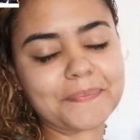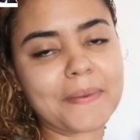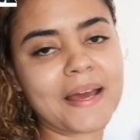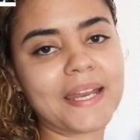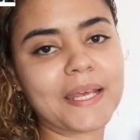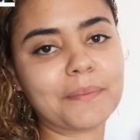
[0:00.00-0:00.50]

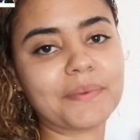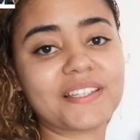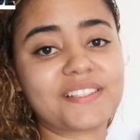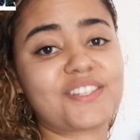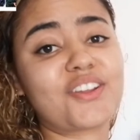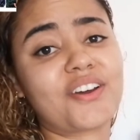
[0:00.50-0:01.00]
My name
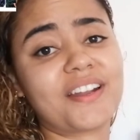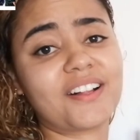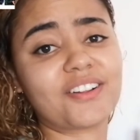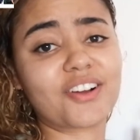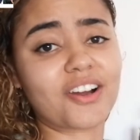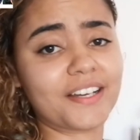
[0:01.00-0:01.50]
is
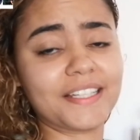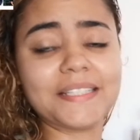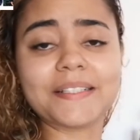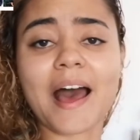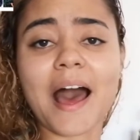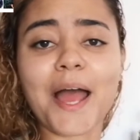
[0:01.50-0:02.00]
Larnelle
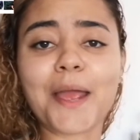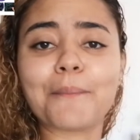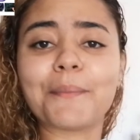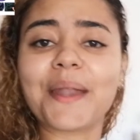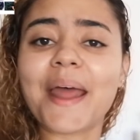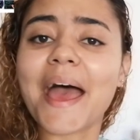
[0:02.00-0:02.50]
Garnie. I
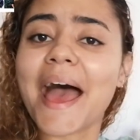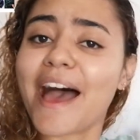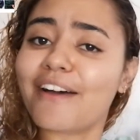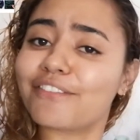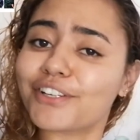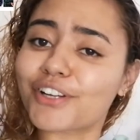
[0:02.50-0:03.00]
am an
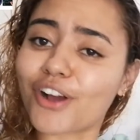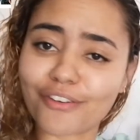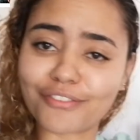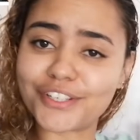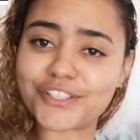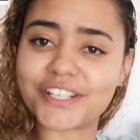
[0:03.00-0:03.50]
avid
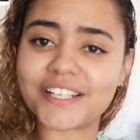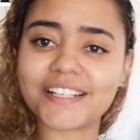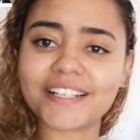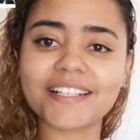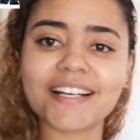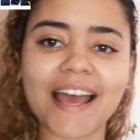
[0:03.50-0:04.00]
coffee
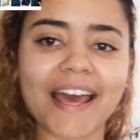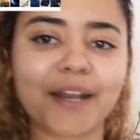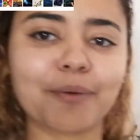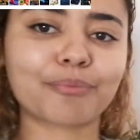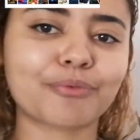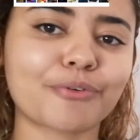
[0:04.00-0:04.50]
drinker and
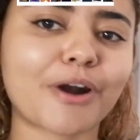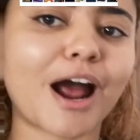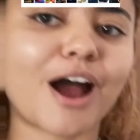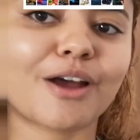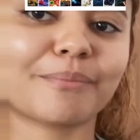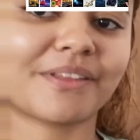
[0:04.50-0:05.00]
a
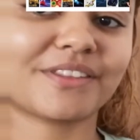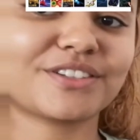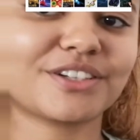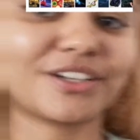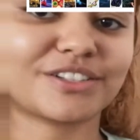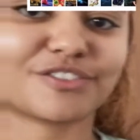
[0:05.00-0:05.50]
proud mother
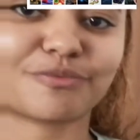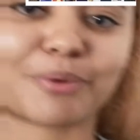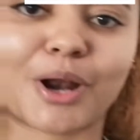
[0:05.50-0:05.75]
to lots of